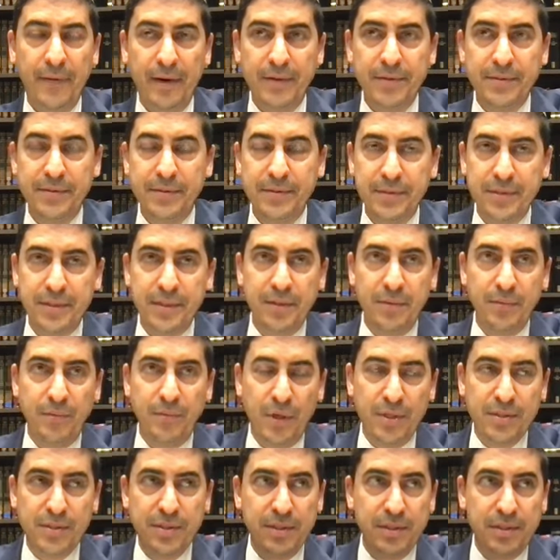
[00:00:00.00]
because it
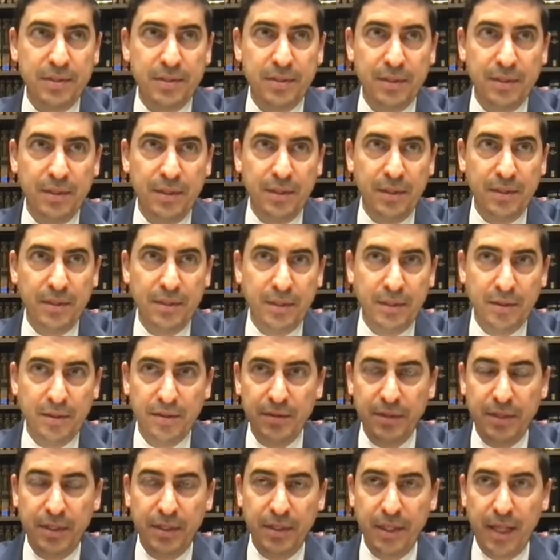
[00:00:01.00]
wasn't a
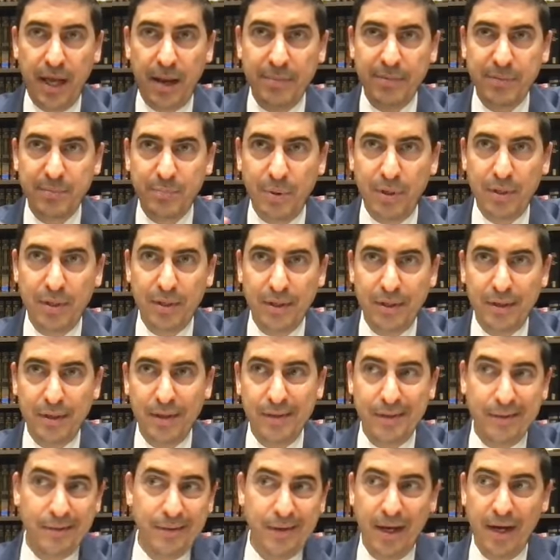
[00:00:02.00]
year that elapsed, but
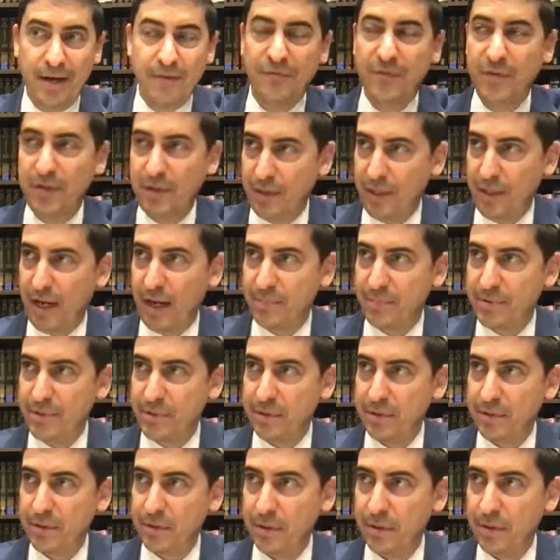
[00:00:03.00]
a year and a half that
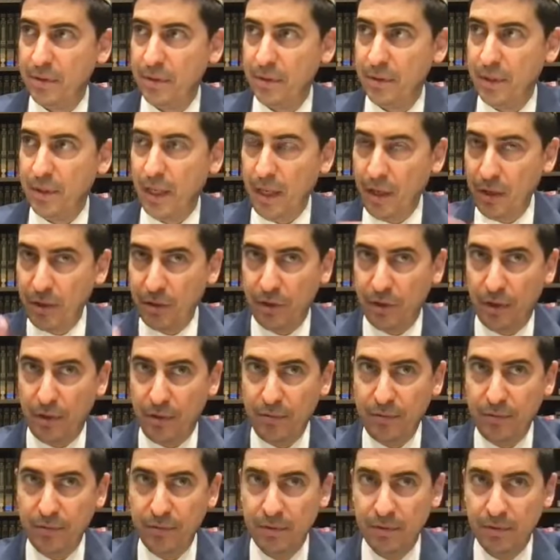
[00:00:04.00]
elapsed.
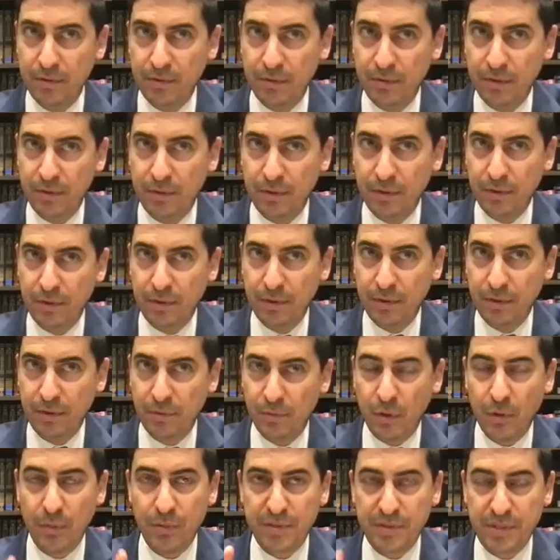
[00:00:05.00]
Ergo,
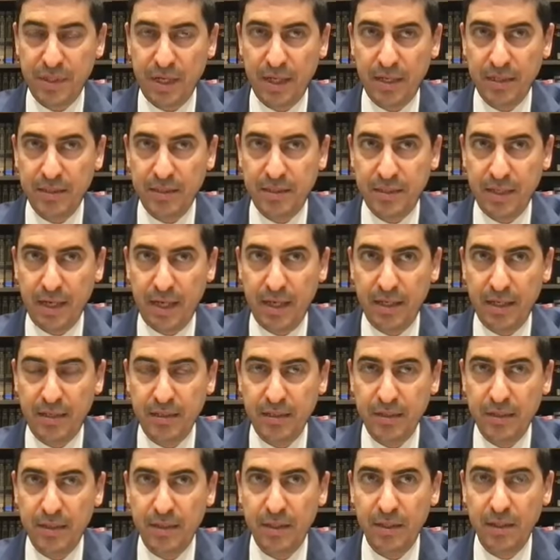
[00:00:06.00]
what do we say
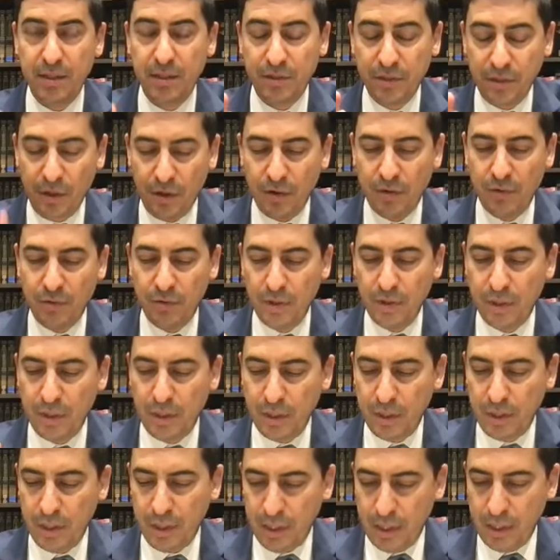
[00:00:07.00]
instead? No,
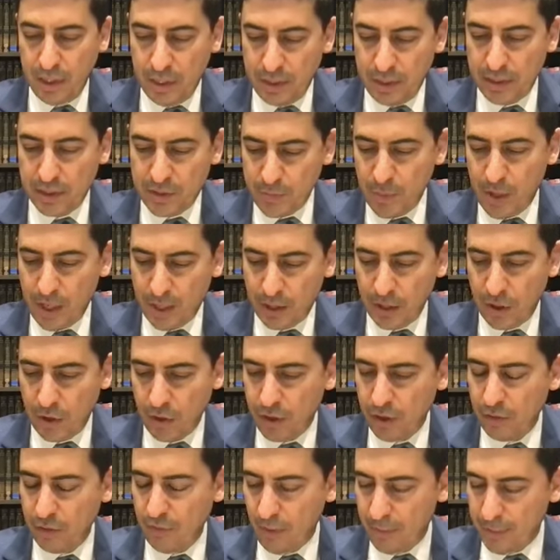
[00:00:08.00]
in this
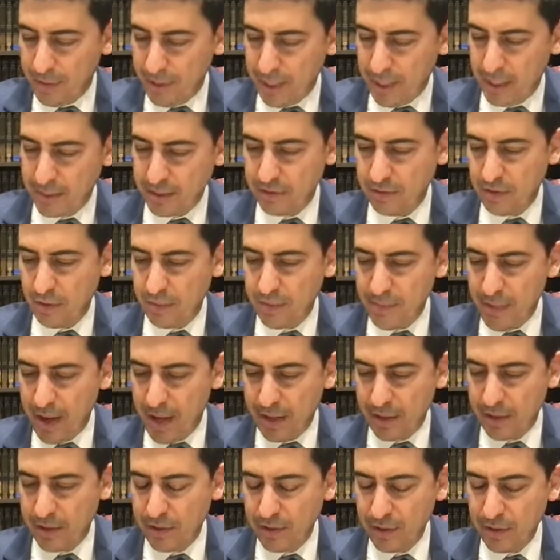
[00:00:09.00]
machloket, Rabbi Yez and Rabbi
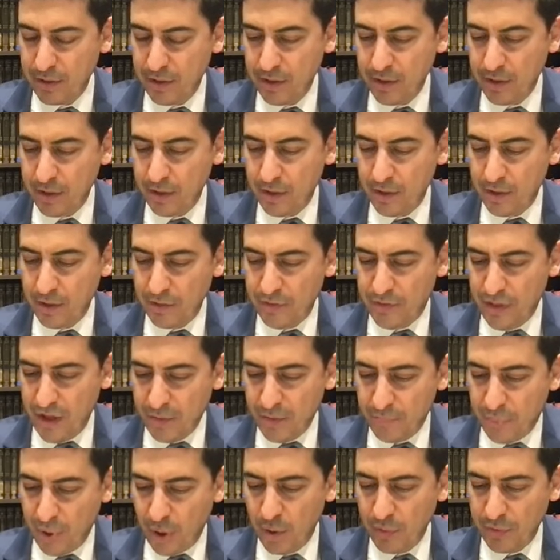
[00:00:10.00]
Meir,
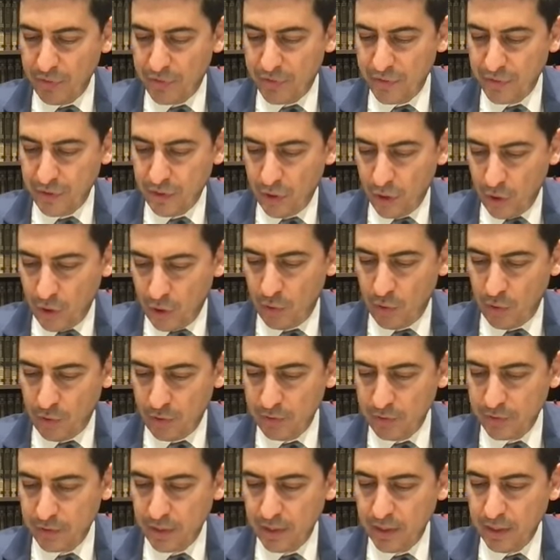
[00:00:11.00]
they both
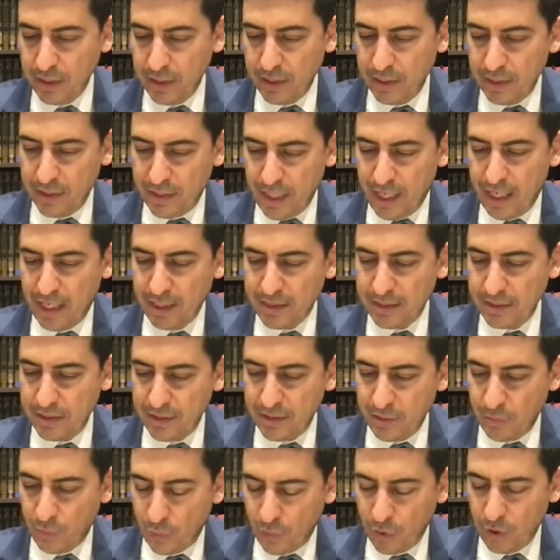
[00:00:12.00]
hold that
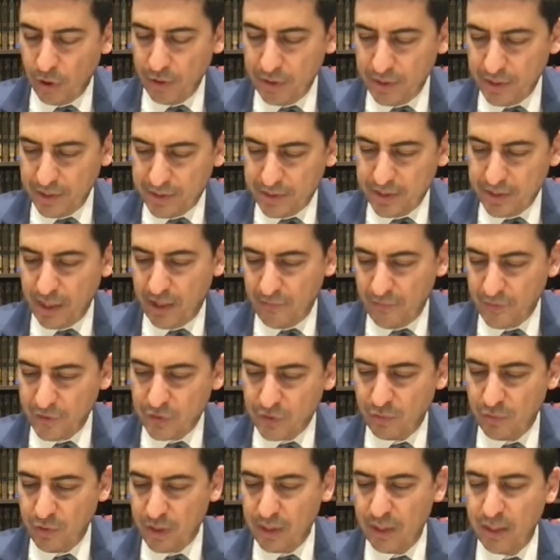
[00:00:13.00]
the world itself
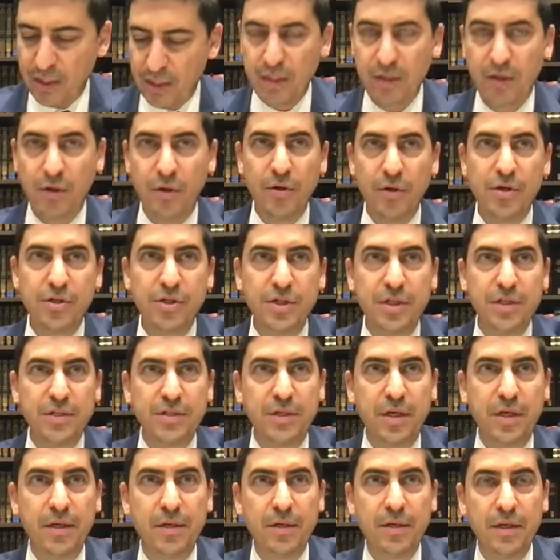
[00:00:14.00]
was created in Chodesh
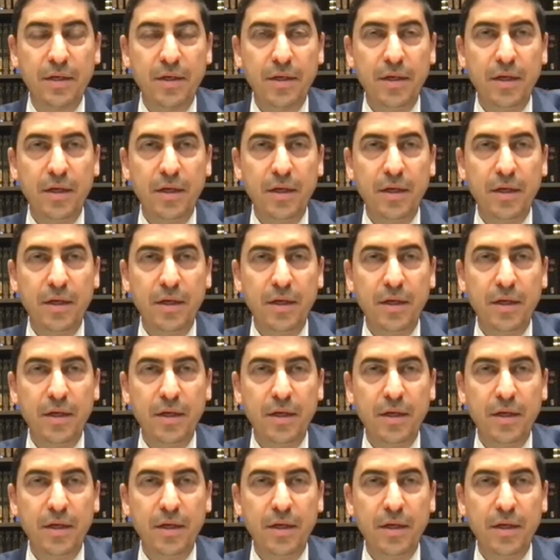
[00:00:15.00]
Nisan.